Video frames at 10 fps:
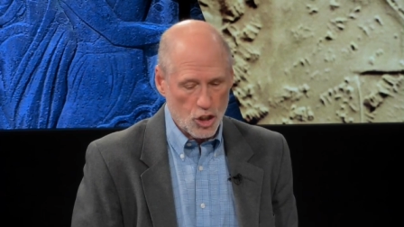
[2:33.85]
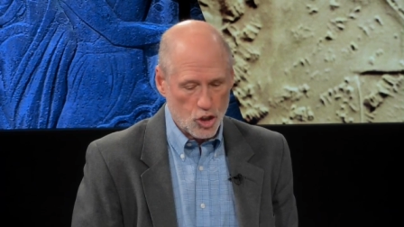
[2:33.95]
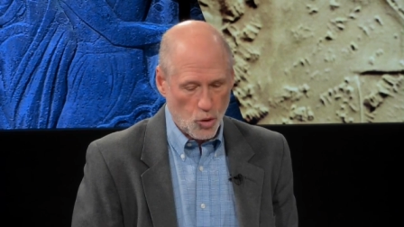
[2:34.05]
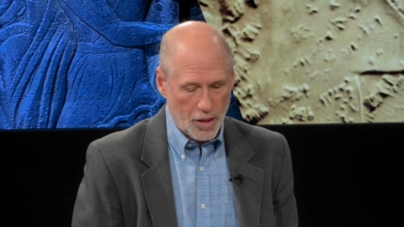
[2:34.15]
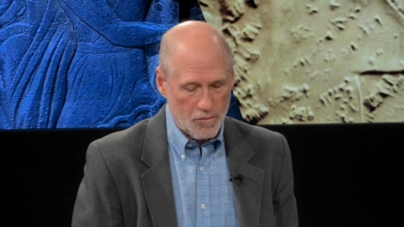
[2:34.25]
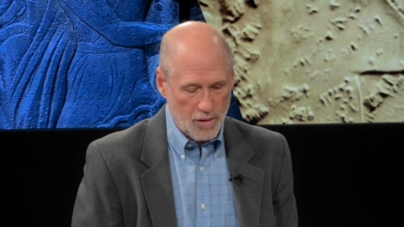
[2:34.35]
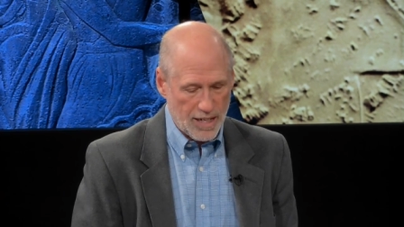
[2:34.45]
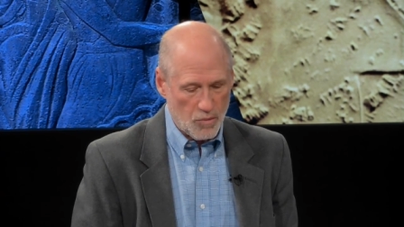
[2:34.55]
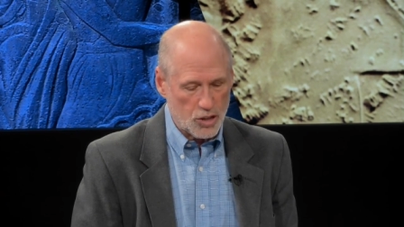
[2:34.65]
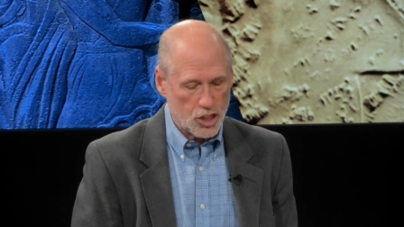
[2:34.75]
so it
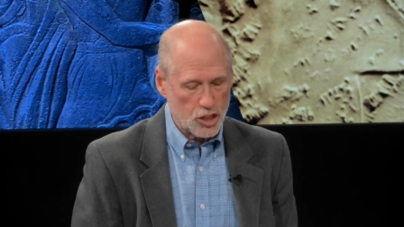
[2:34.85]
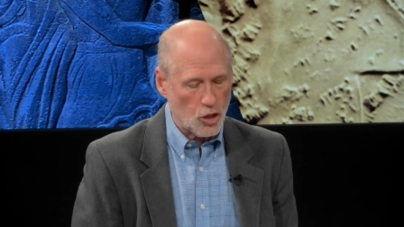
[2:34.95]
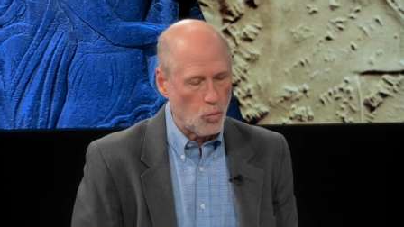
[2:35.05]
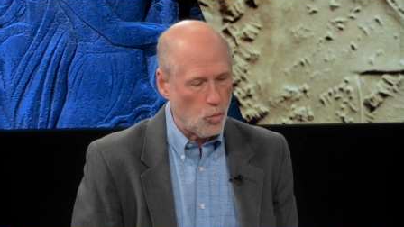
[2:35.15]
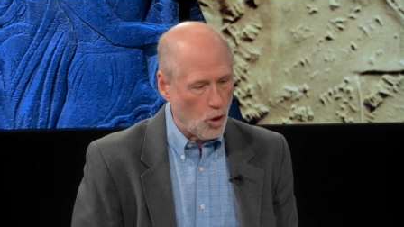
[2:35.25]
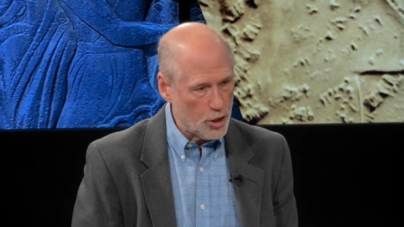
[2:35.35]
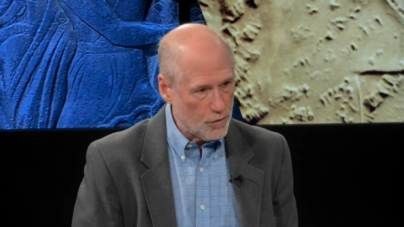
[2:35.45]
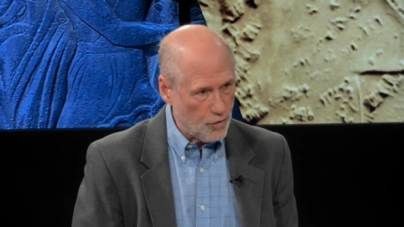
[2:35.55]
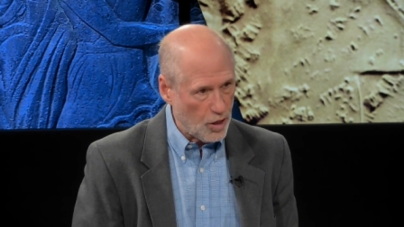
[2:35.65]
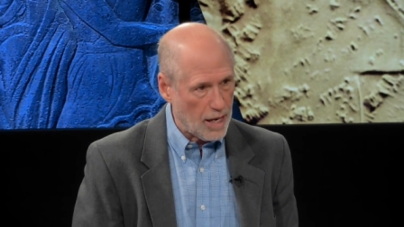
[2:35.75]
really was just a
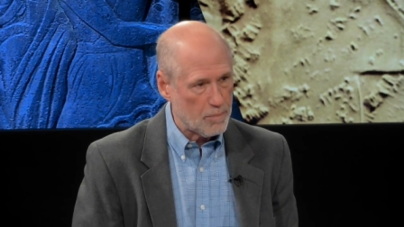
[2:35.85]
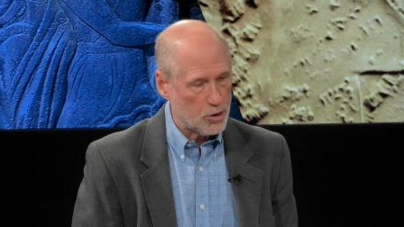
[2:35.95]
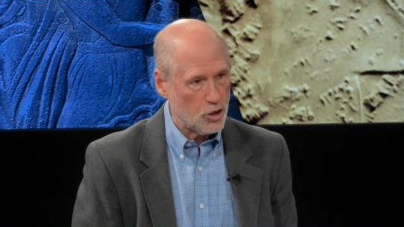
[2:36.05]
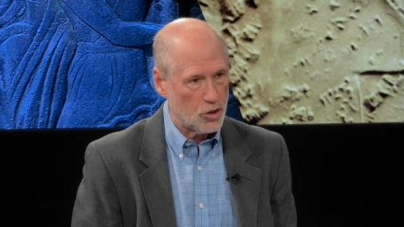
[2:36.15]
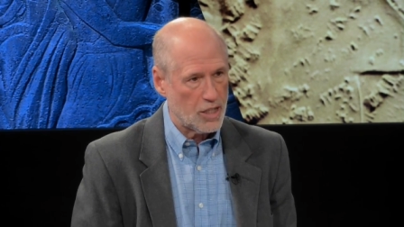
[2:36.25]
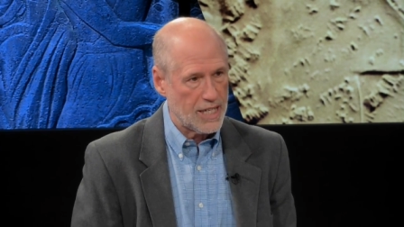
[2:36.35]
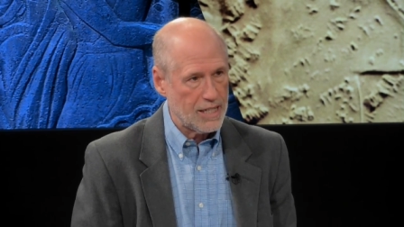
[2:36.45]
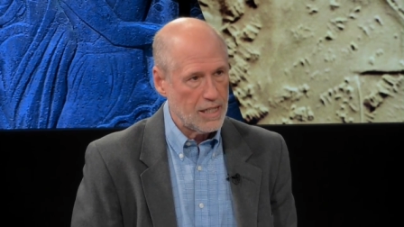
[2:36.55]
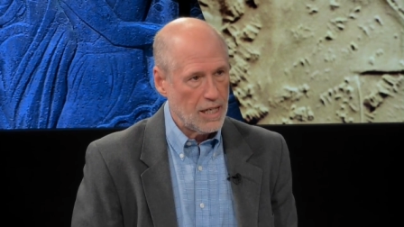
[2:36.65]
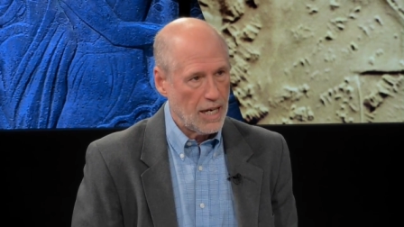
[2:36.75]
wonderful
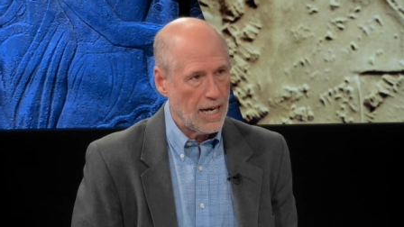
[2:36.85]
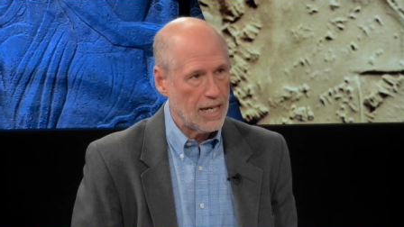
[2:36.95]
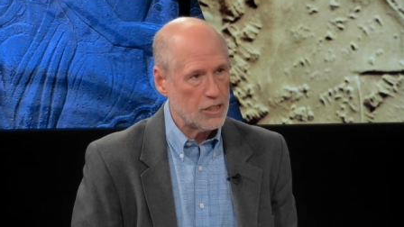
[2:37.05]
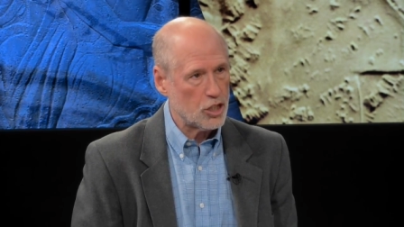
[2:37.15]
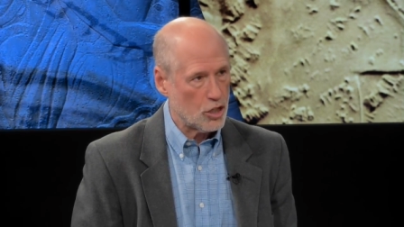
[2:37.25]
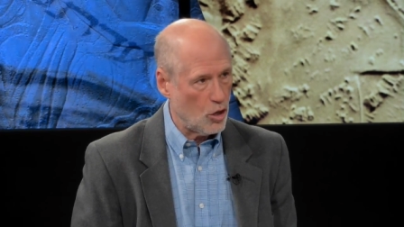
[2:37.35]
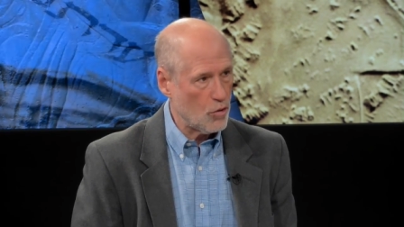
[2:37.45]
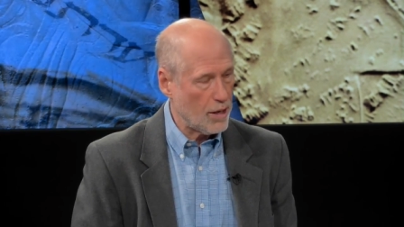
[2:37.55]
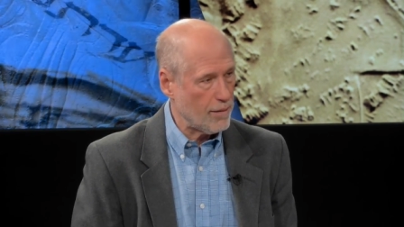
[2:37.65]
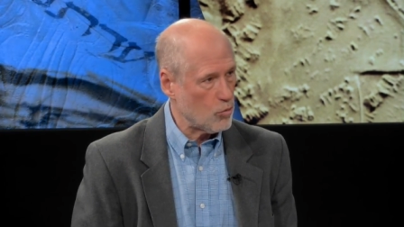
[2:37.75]
opportunity uh, to go
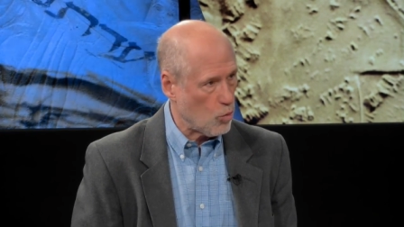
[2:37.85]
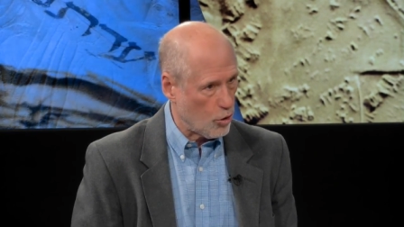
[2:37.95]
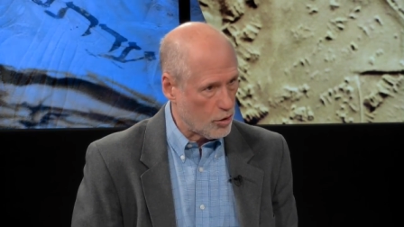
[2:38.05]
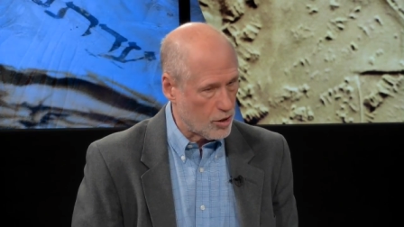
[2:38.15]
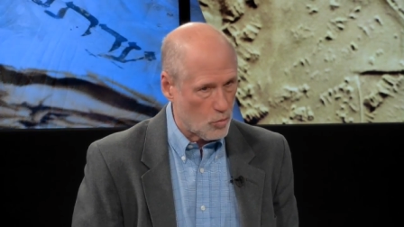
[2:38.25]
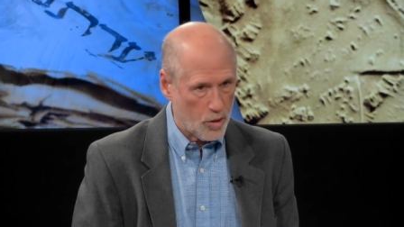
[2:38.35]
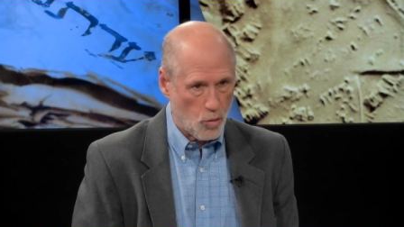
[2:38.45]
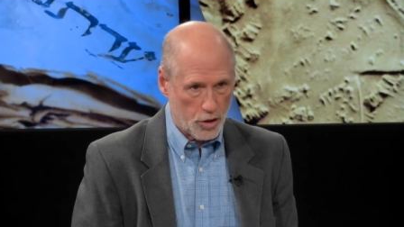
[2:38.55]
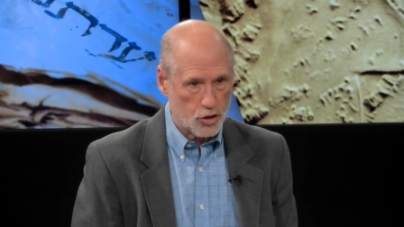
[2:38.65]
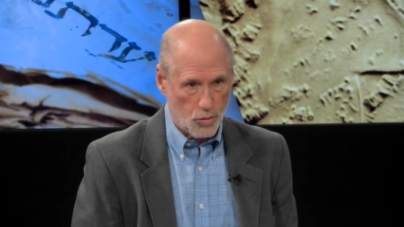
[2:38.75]
there and work, and we
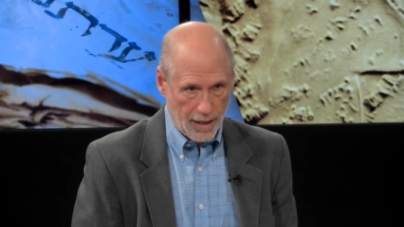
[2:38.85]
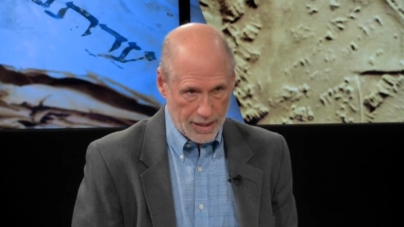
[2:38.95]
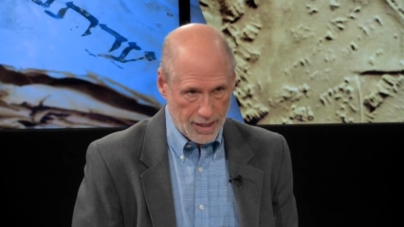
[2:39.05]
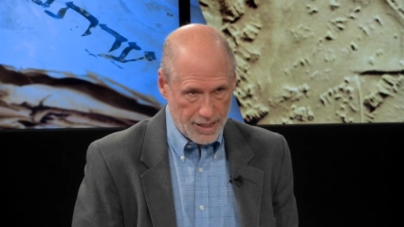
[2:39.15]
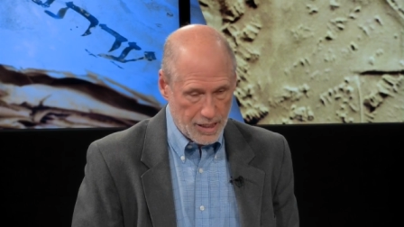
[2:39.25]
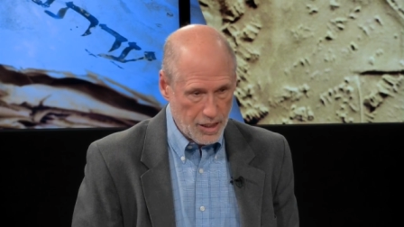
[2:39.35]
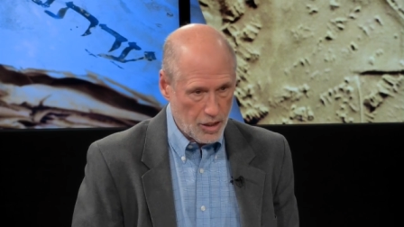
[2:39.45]
worked directly.